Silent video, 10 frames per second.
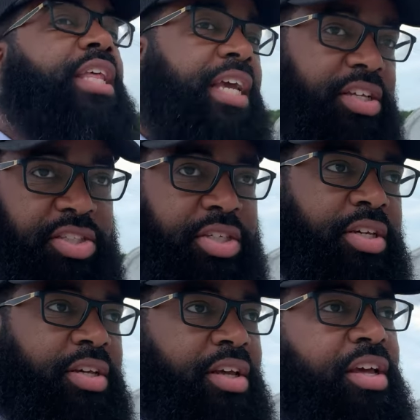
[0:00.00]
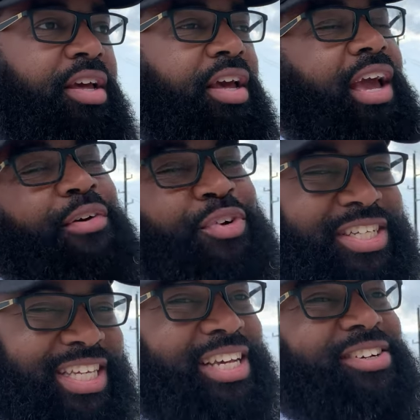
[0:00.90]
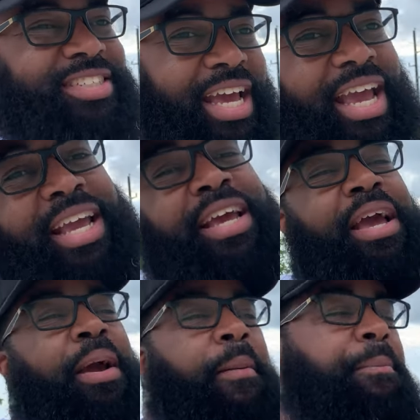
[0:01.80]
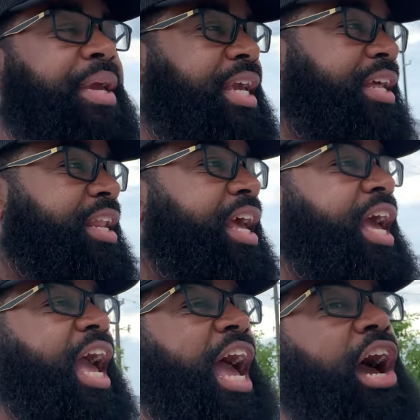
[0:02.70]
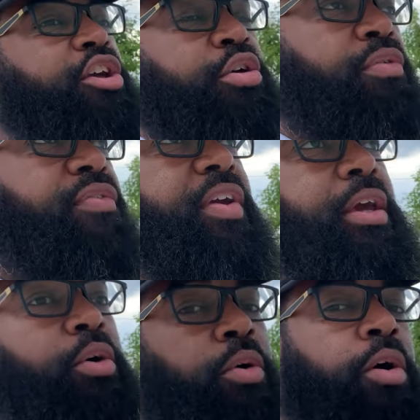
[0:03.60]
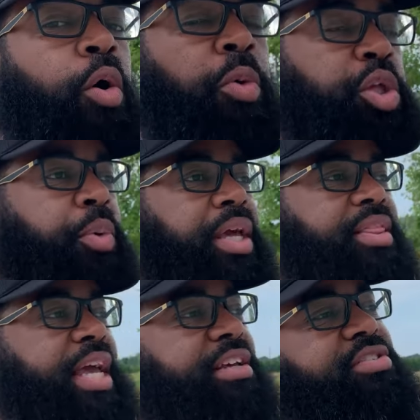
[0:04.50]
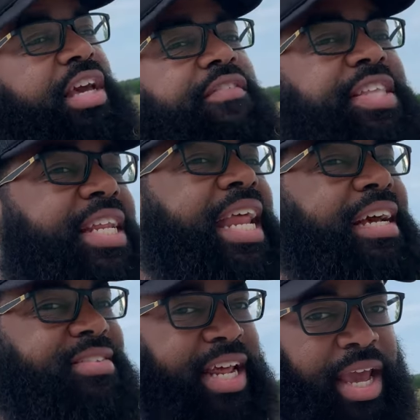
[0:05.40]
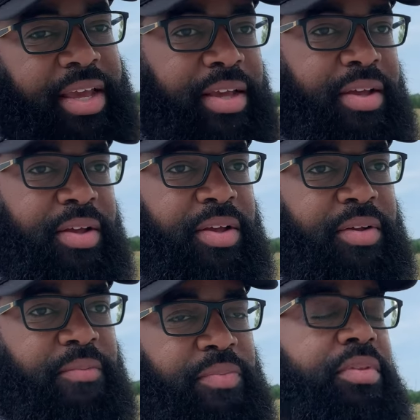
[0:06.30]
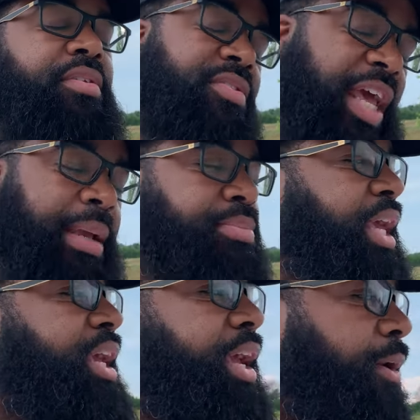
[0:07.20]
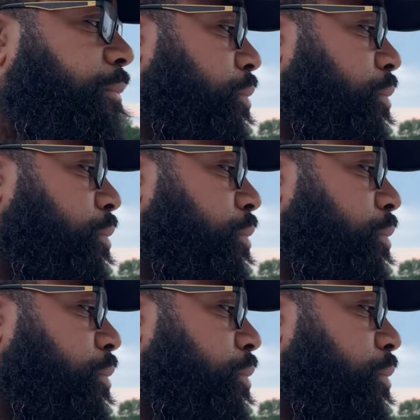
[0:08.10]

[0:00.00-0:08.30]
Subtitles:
this every single day being how you feel when you eat Thanksgiving the next day. Same thing here,